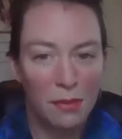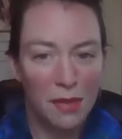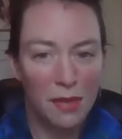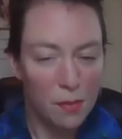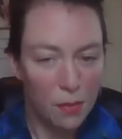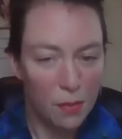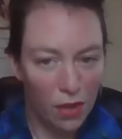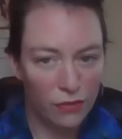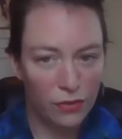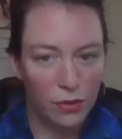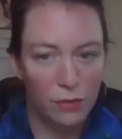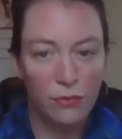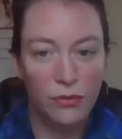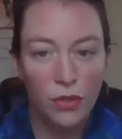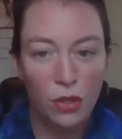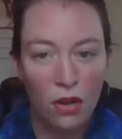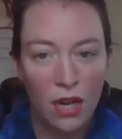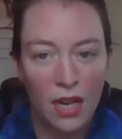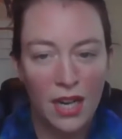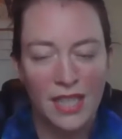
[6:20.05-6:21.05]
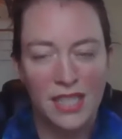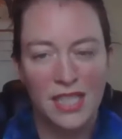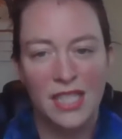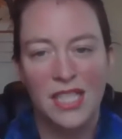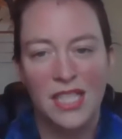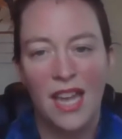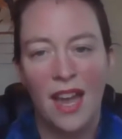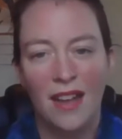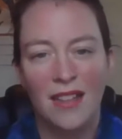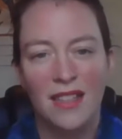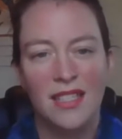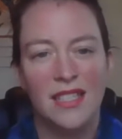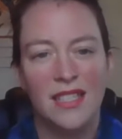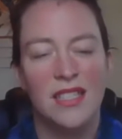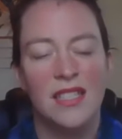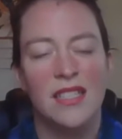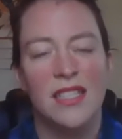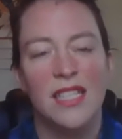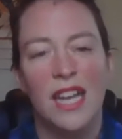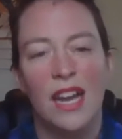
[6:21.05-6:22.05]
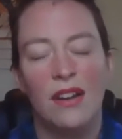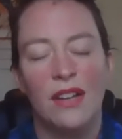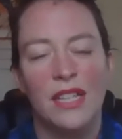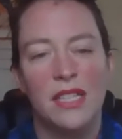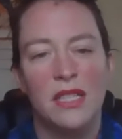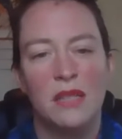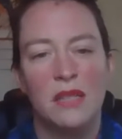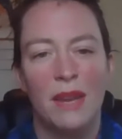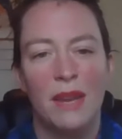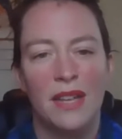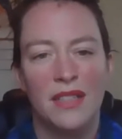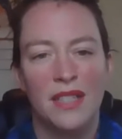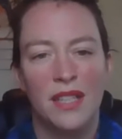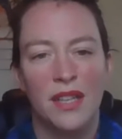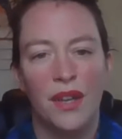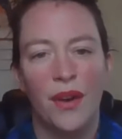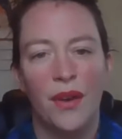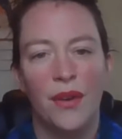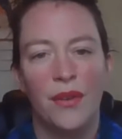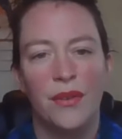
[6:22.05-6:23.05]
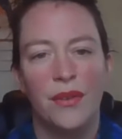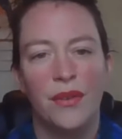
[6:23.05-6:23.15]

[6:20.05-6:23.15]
people from Florida to Texas and down into Mexico.